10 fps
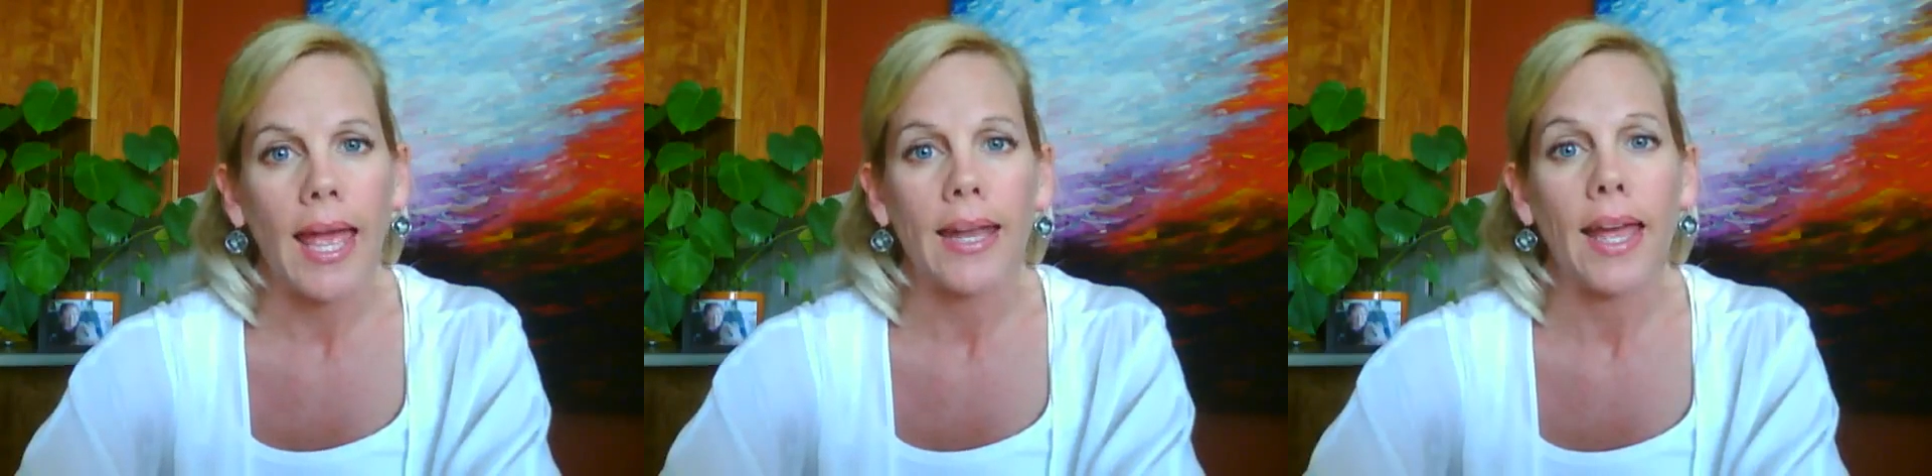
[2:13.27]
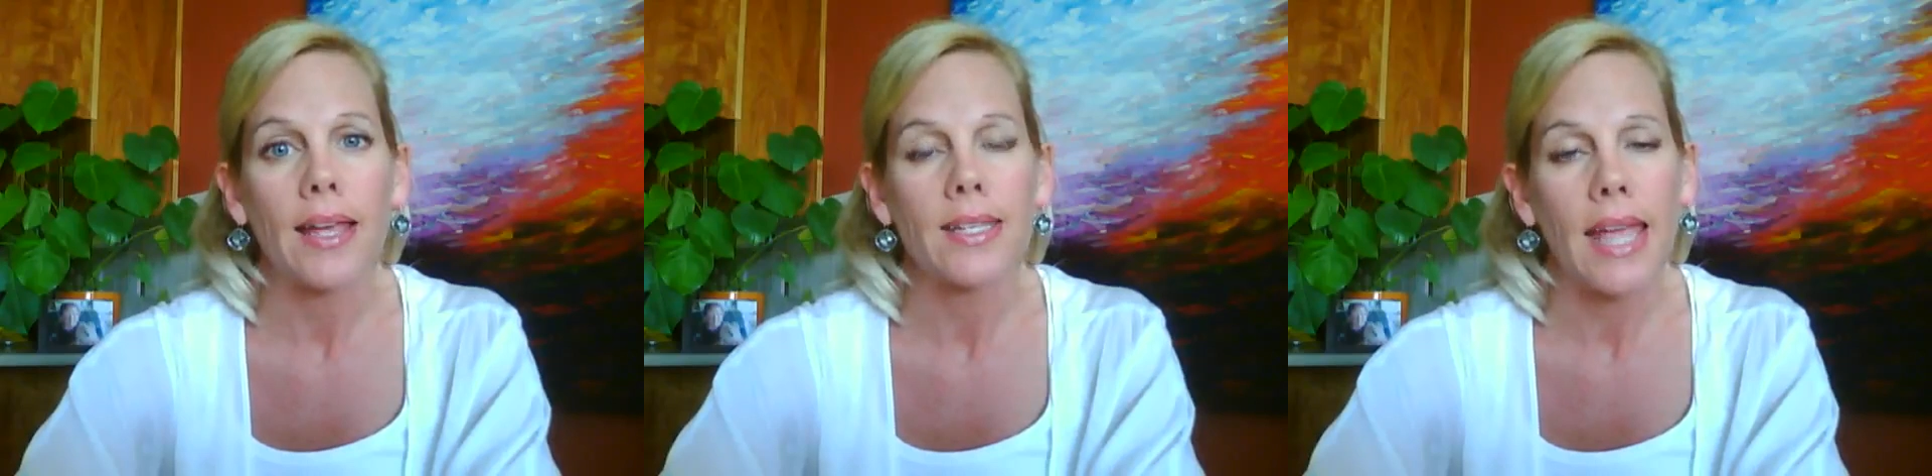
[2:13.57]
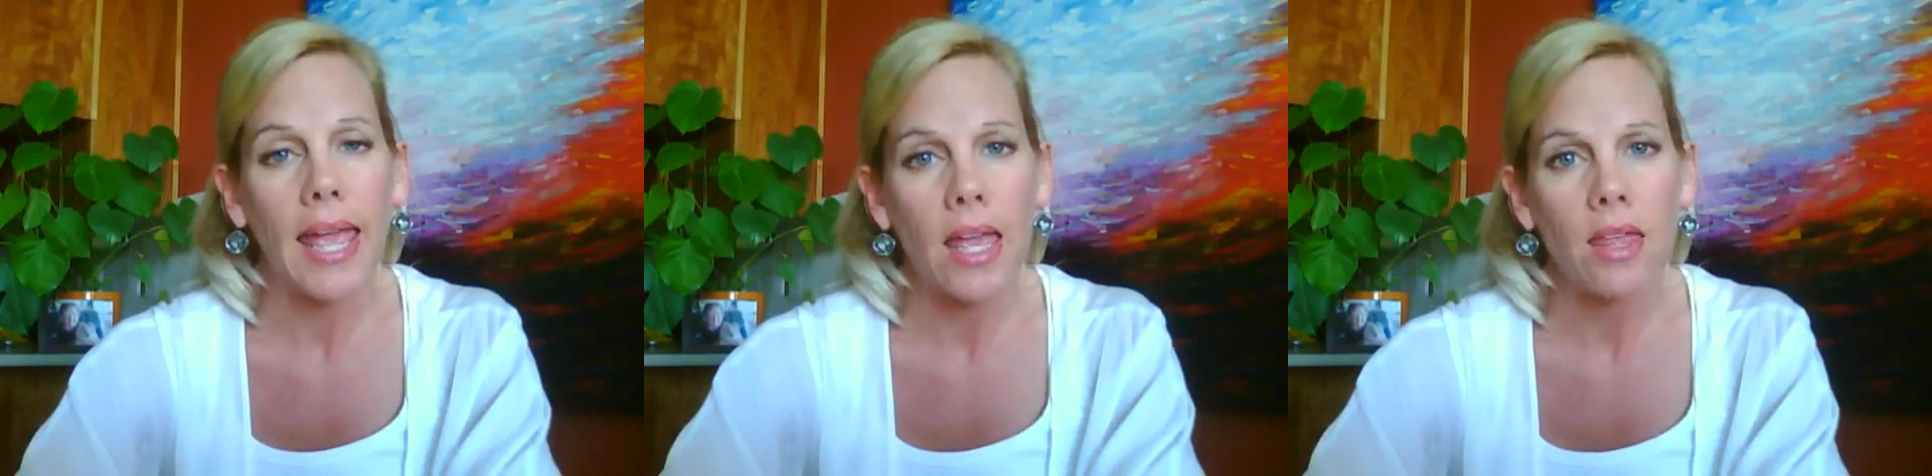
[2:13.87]
and has
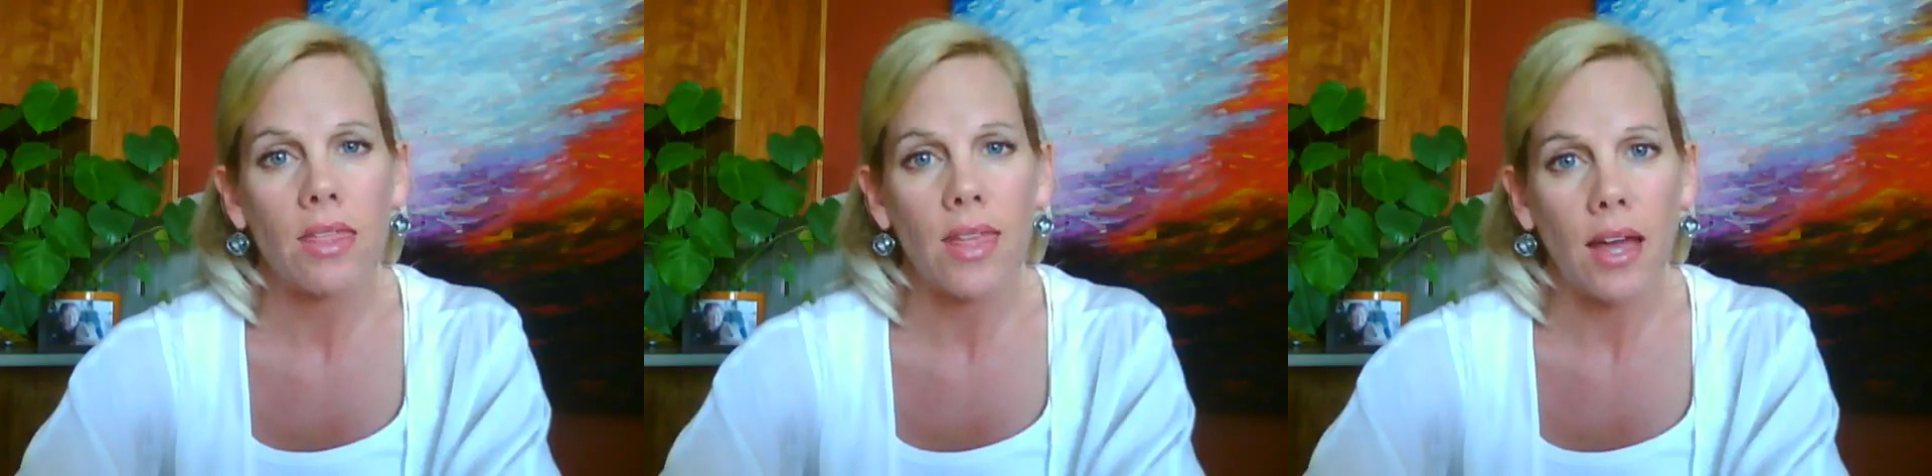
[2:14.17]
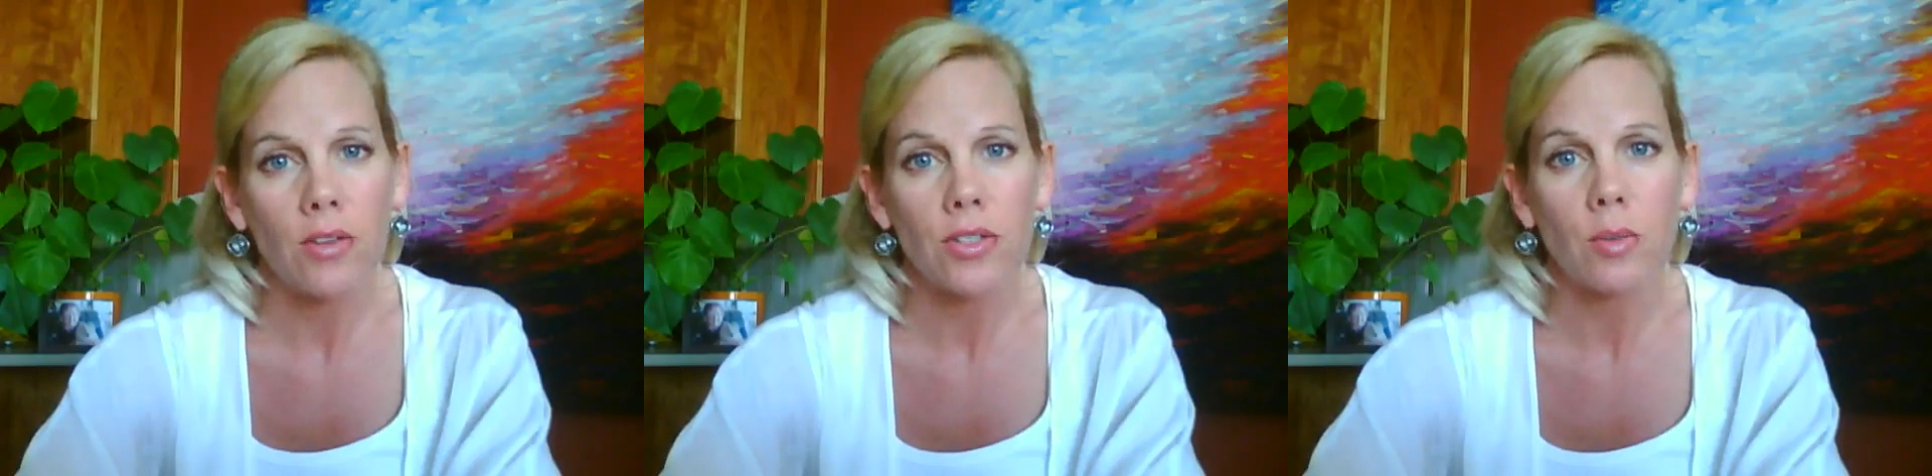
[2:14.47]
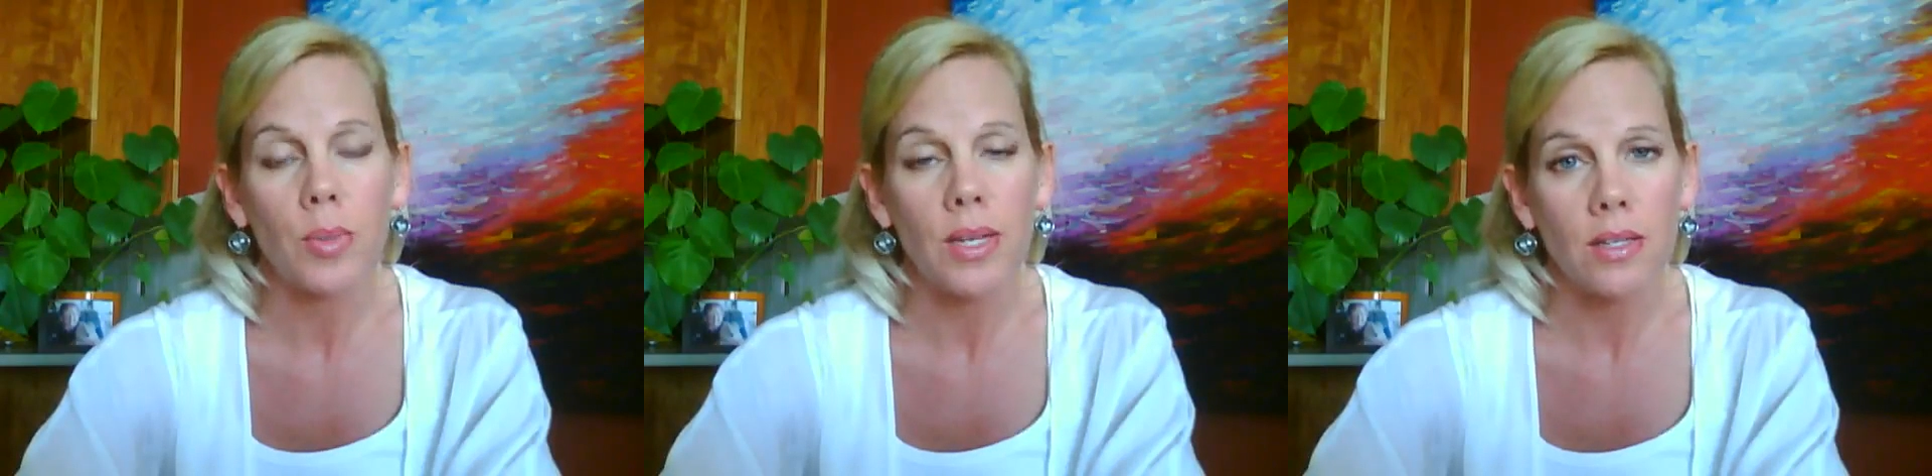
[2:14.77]

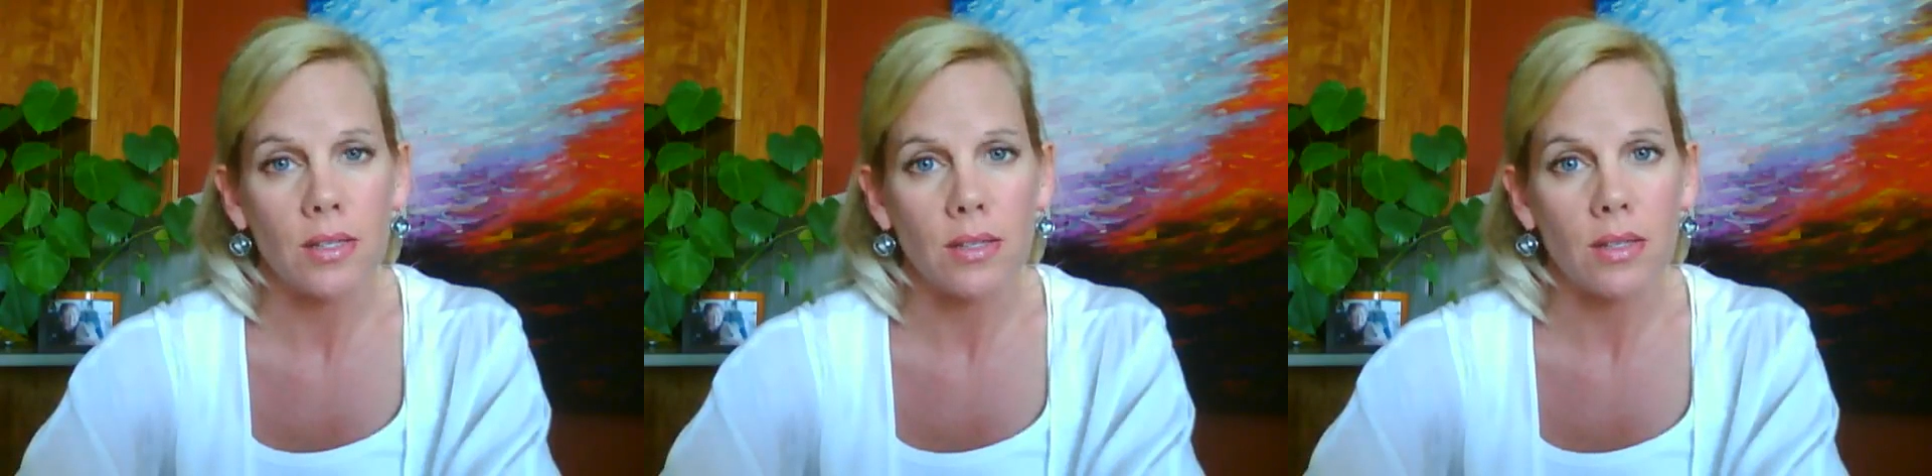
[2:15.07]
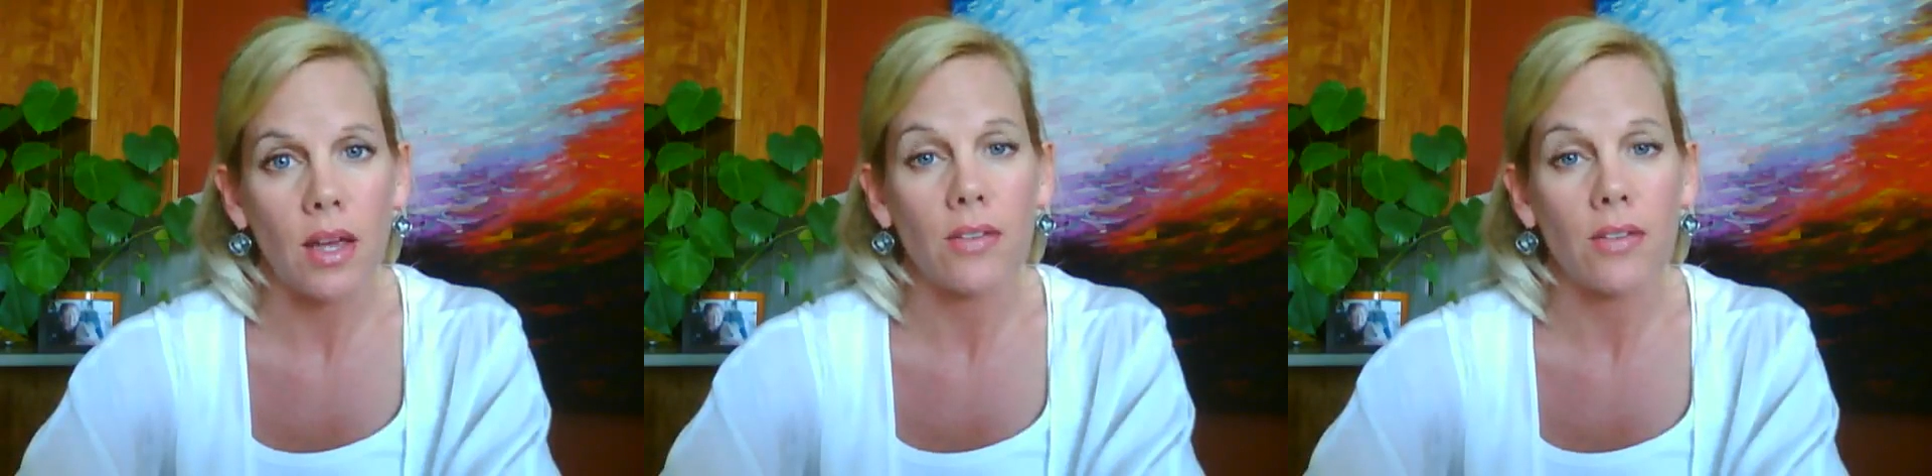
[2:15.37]
8,000 pieces